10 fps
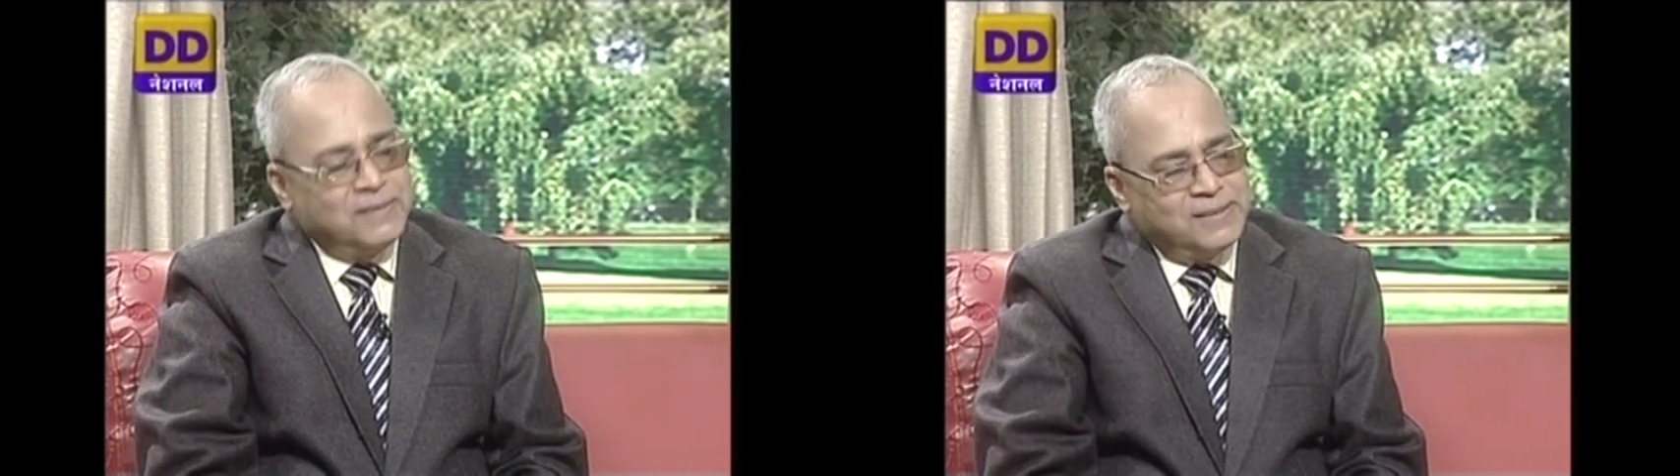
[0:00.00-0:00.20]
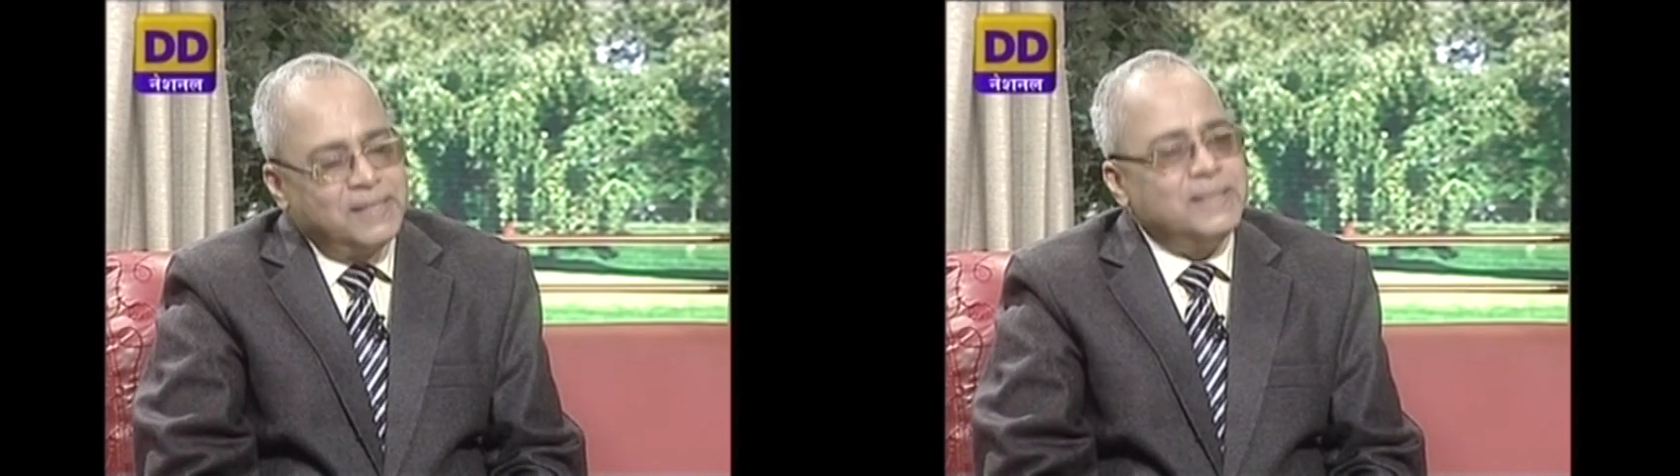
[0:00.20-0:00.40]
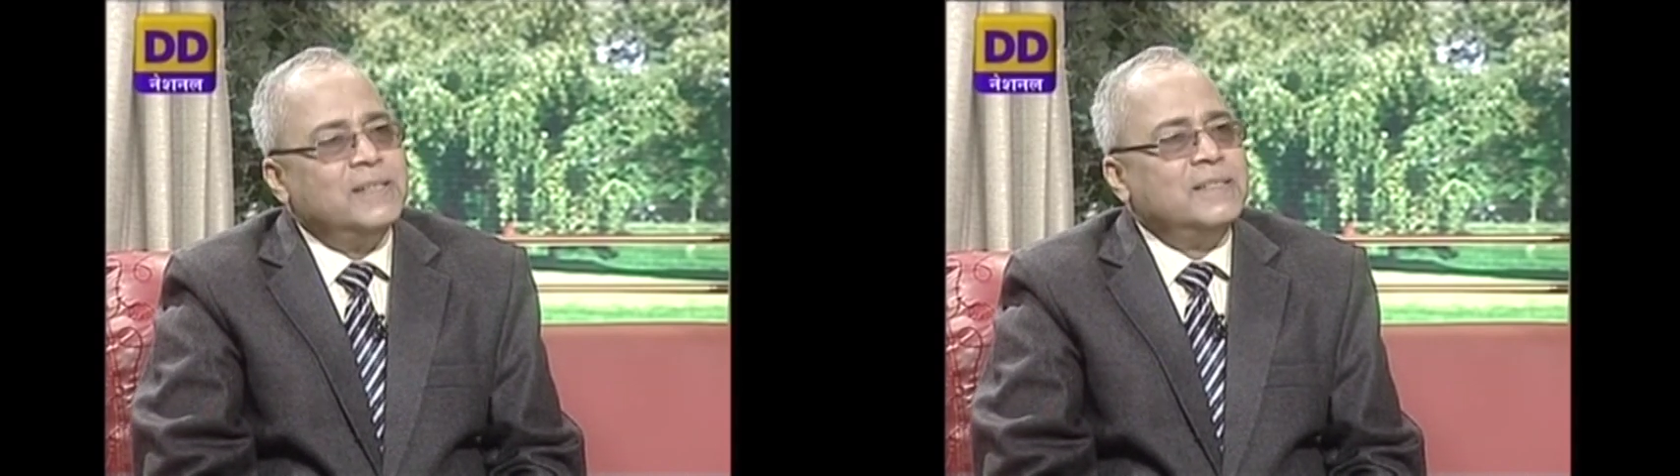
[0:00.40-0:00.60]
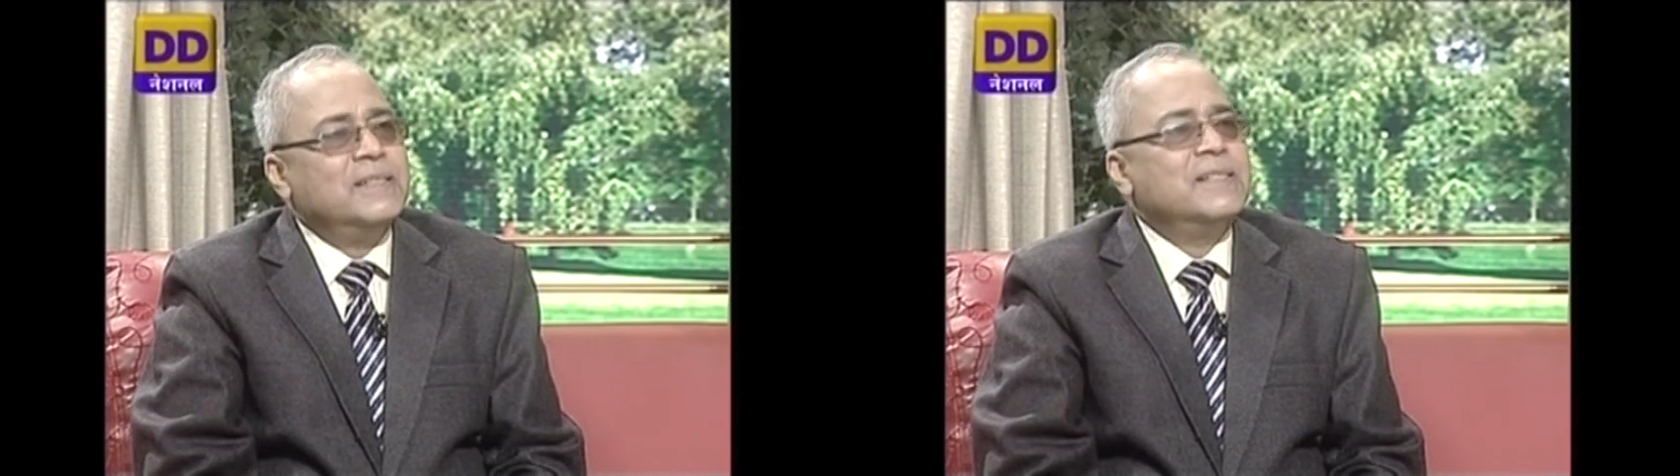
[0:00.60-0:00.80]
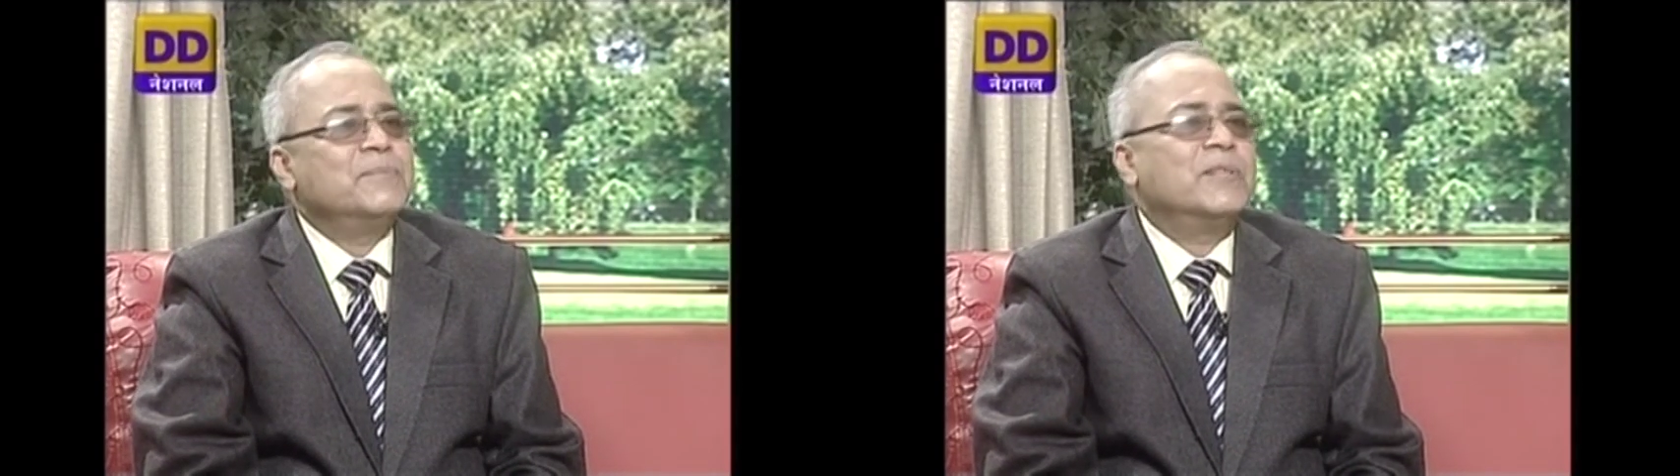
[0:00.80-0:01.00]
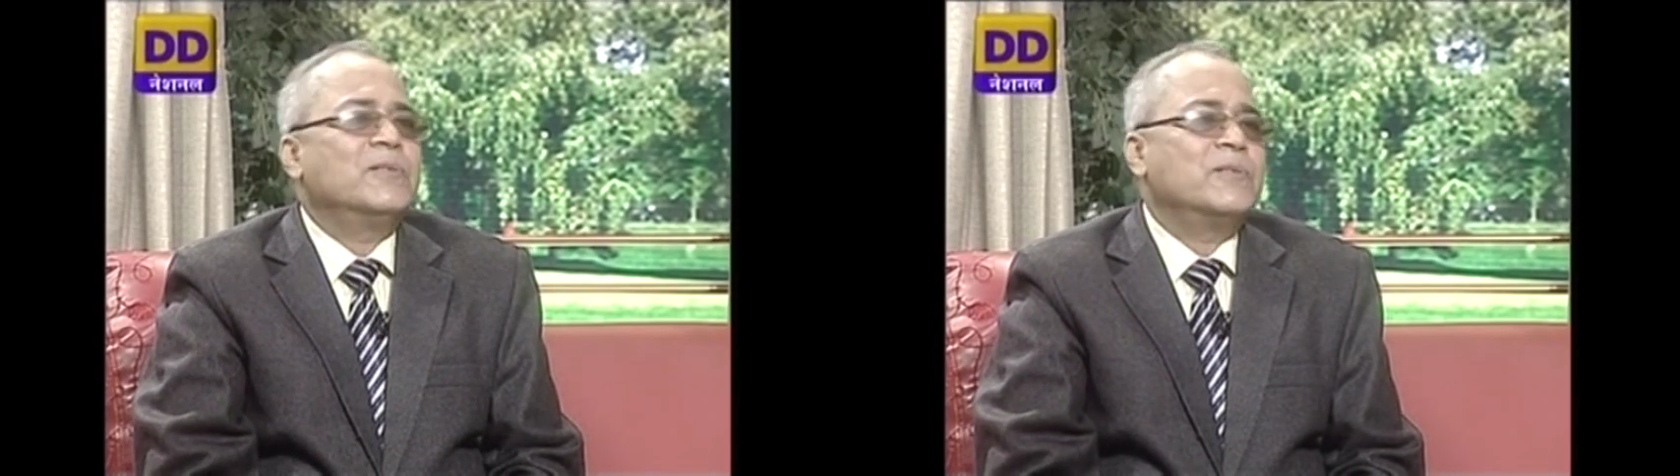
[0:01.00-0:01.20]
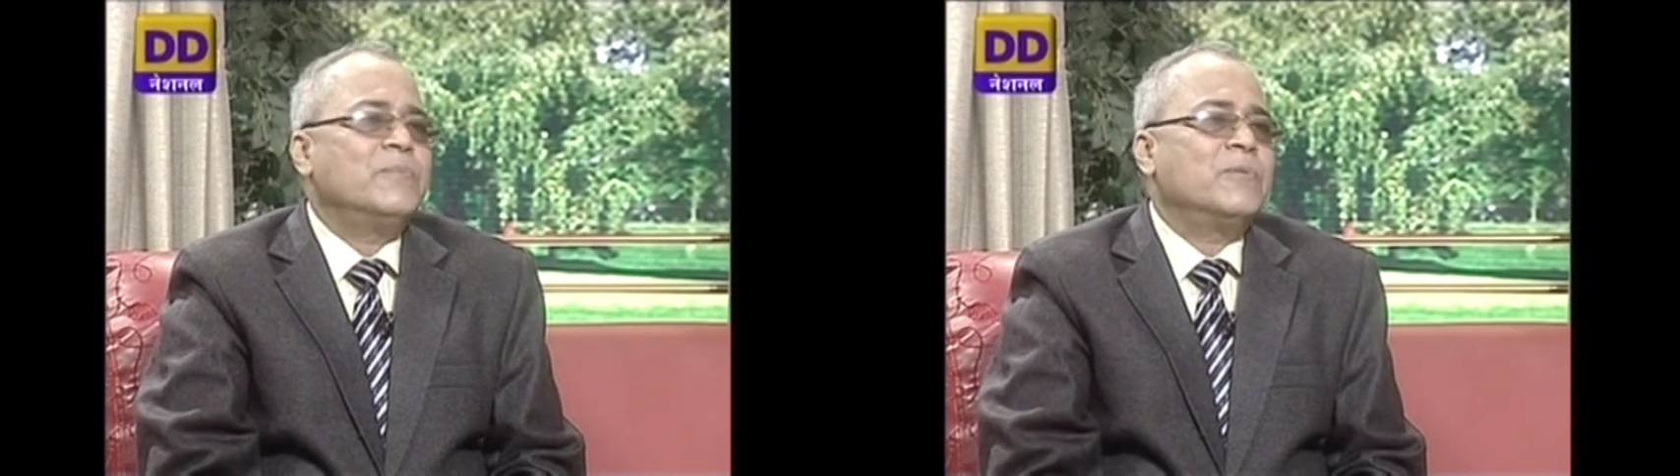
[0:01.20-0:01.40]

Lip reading: say that it is because of